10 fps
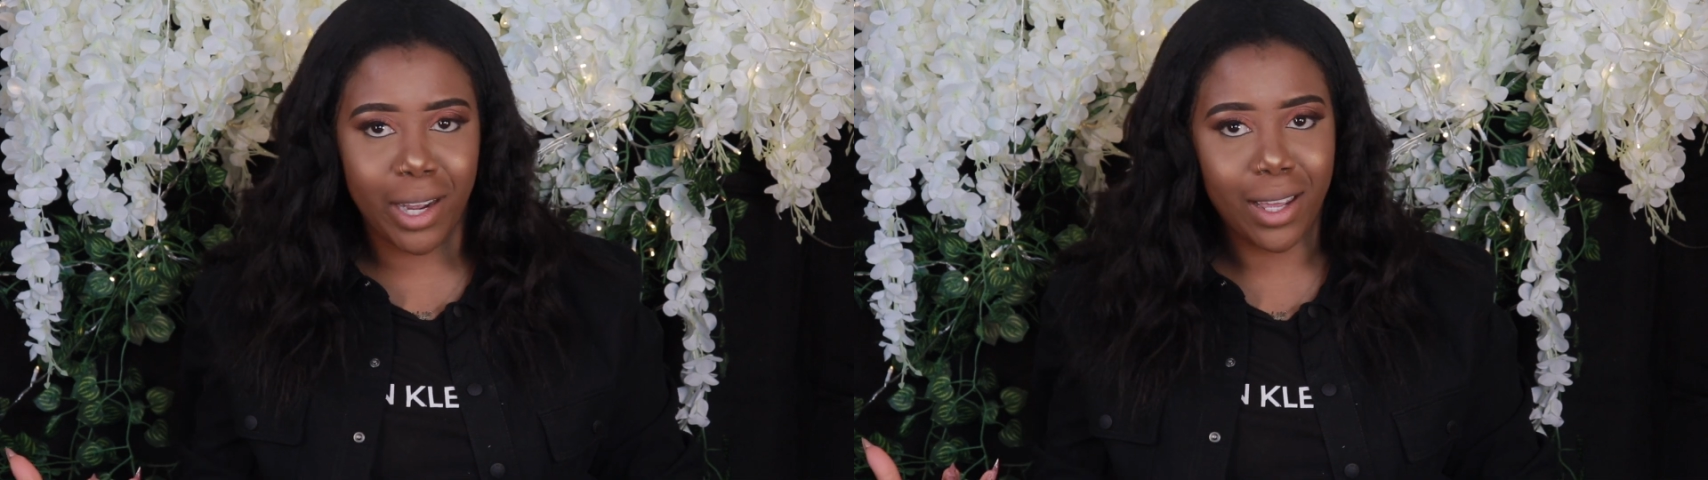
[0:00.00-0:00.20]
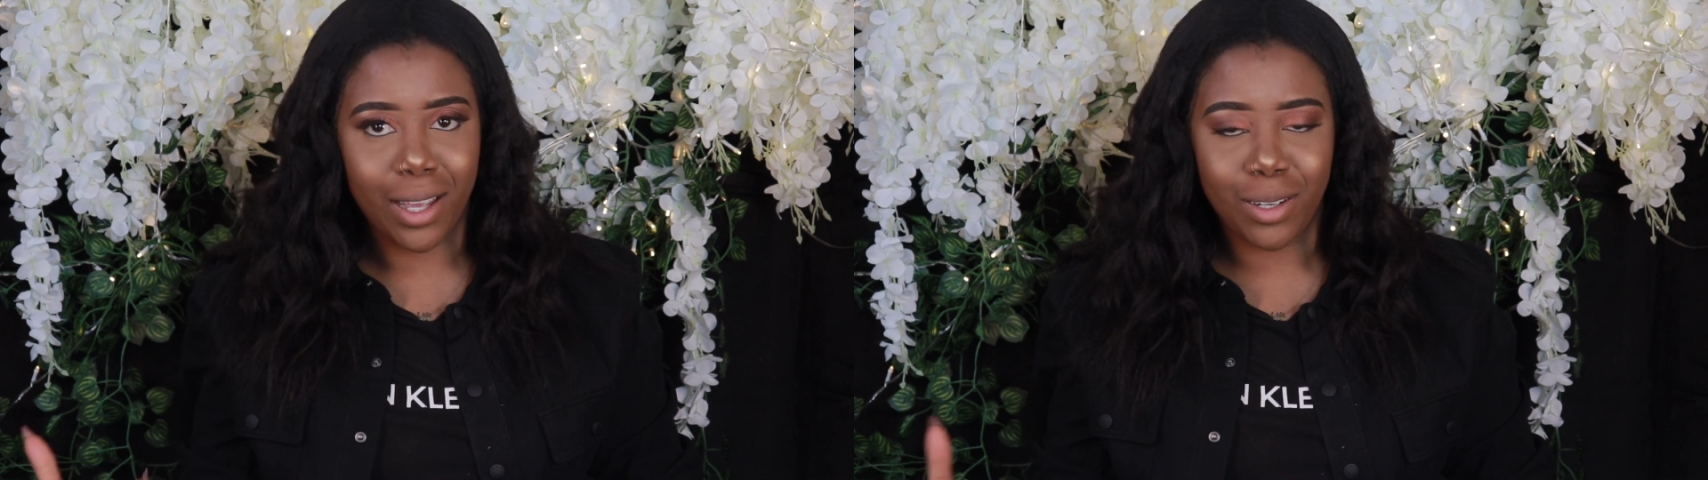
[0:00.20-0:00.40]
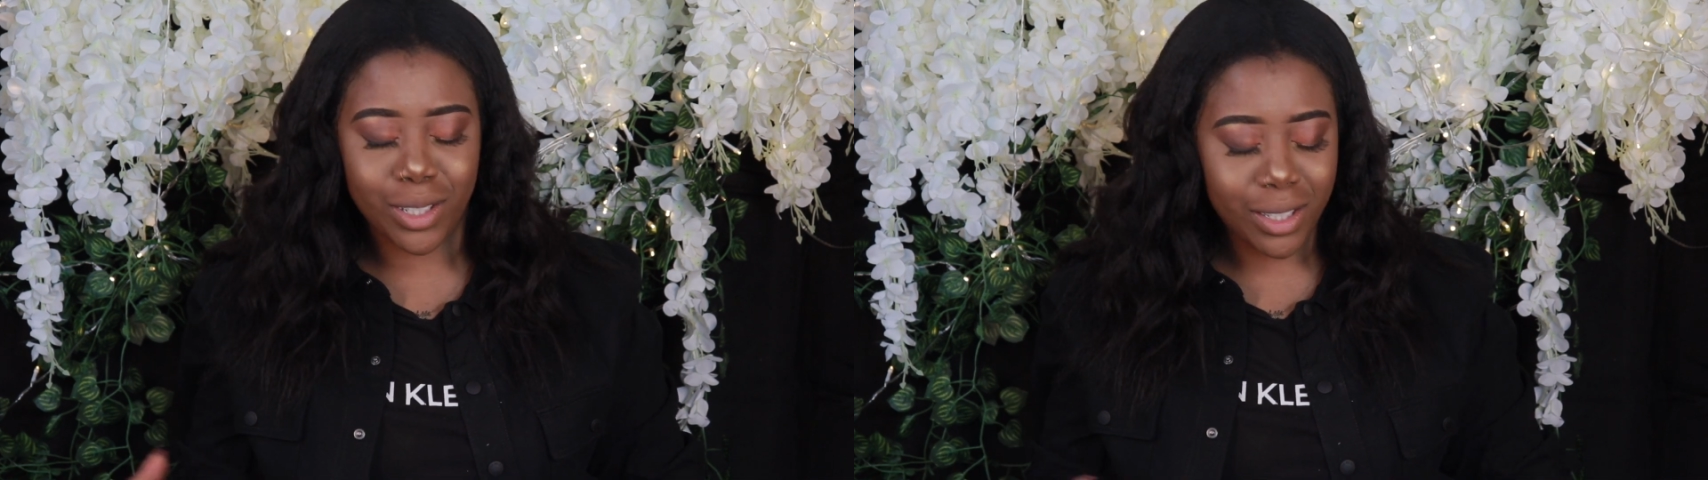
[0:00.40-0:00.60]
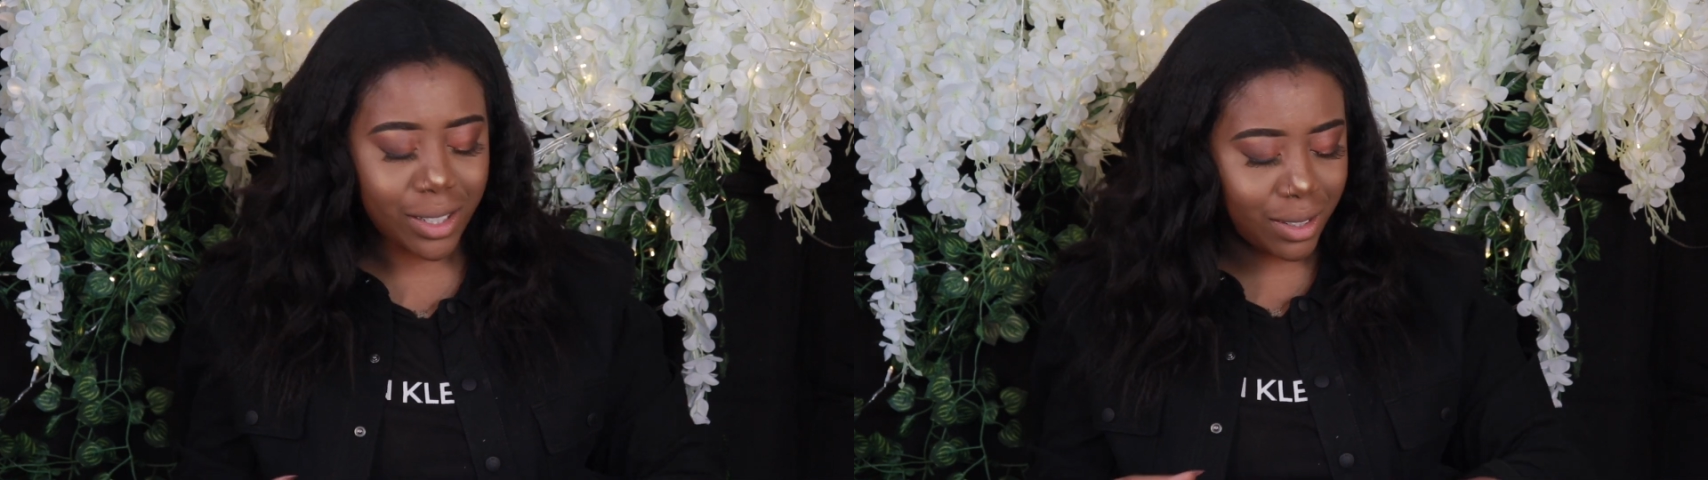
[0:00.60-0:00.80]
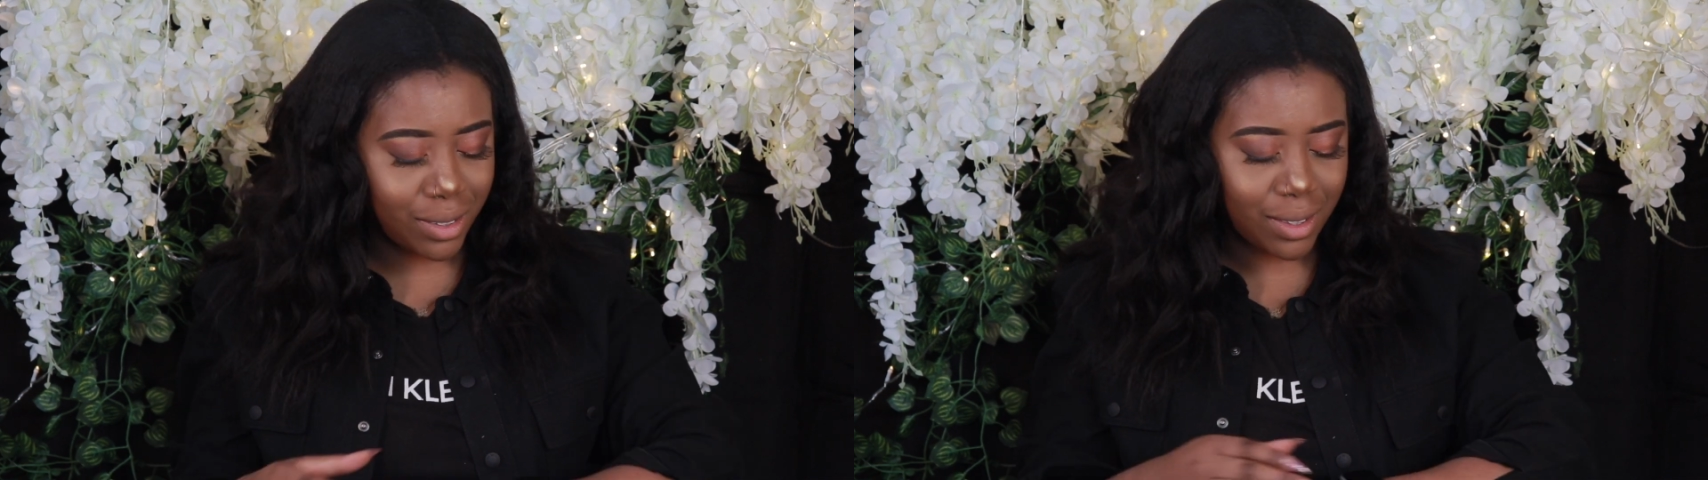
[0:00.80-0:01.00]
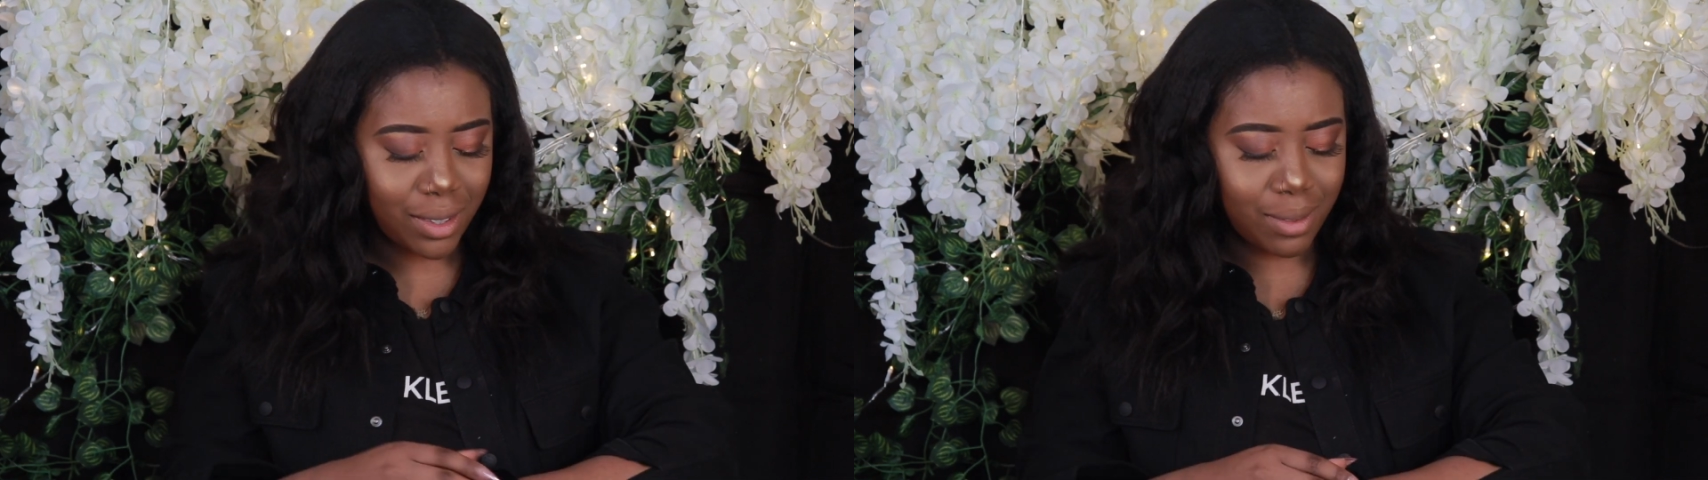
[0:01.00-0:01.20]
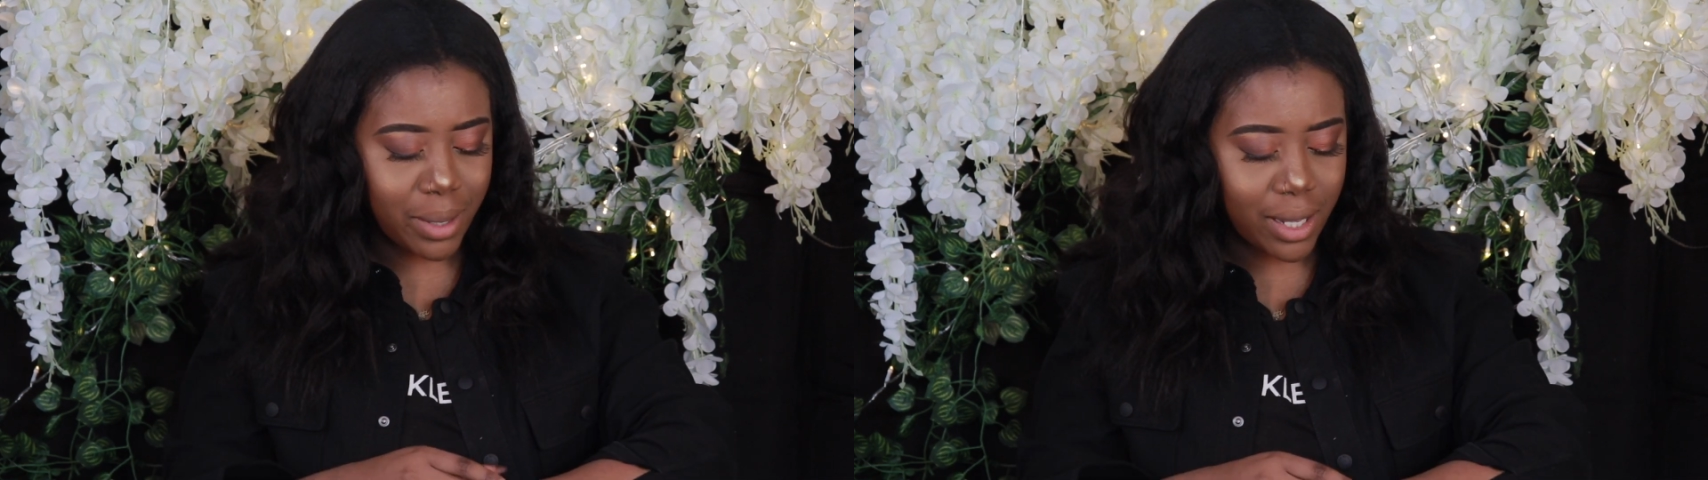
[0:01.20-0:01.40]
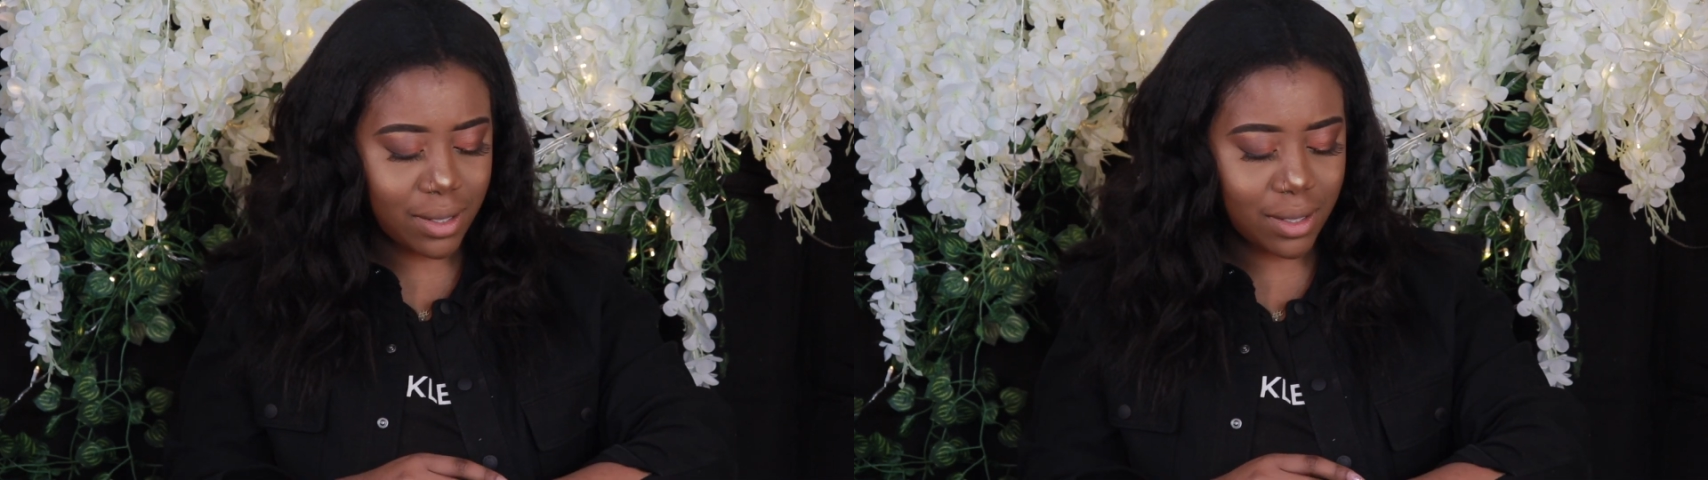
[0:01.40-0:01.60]
right-hander, the
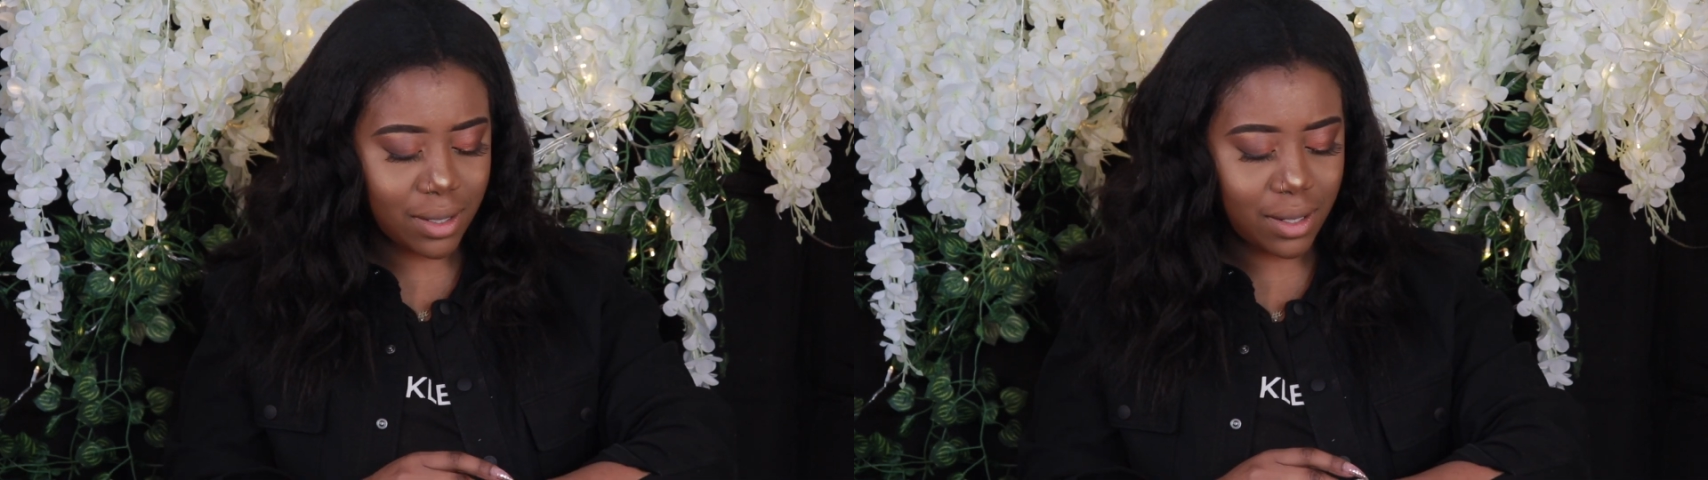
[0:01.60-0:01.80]
best